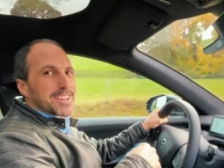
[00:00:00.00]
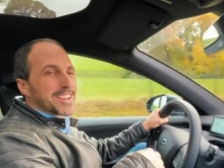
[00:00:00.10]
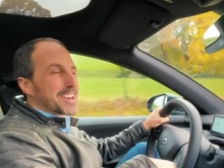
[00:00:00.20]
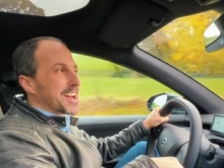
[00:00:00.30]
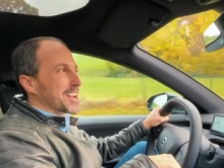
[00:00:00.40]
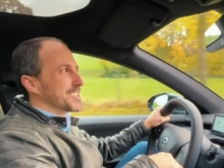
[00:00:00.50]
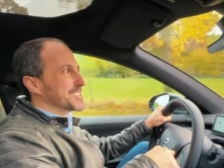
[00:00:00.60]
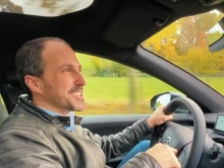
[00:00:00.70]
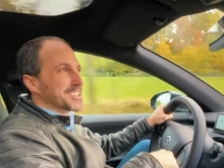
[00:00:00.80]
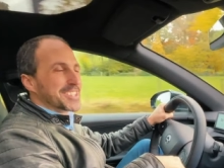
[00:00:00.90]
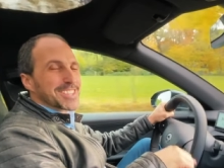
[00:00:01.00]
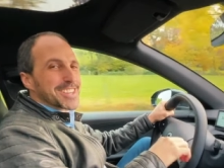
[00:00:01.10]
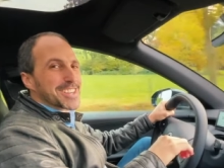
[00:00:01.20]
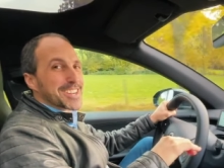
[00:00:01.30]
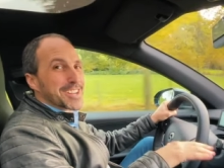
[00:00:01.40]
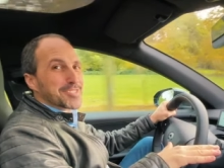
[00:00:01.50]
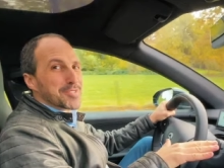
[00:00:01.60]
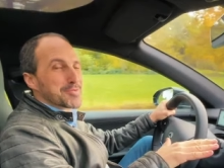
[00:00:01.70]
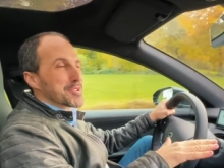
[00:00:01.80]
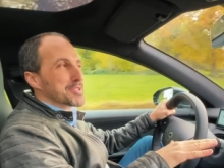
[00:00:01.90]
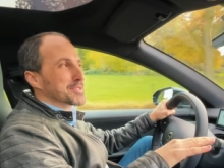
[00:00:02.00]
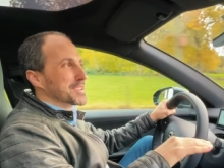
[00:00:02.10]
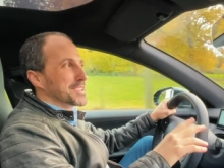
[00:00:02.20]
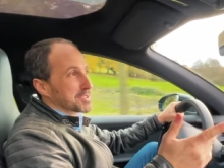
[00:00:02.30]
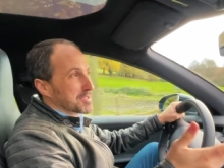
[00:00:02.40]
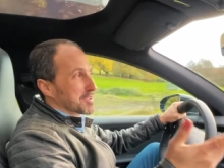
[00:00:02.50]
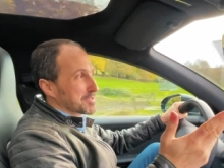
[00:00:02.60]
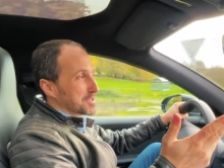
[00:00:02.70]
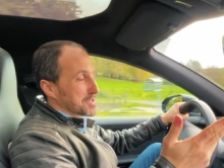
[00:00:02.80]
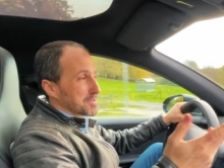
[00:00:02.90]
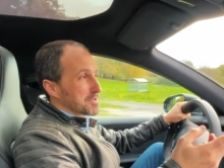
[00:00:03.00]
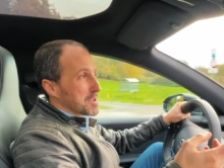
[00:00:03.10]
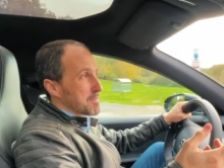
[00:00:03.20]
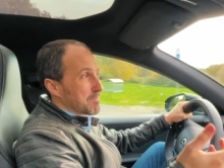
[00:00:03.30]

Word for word: a nice idyllic country road to go to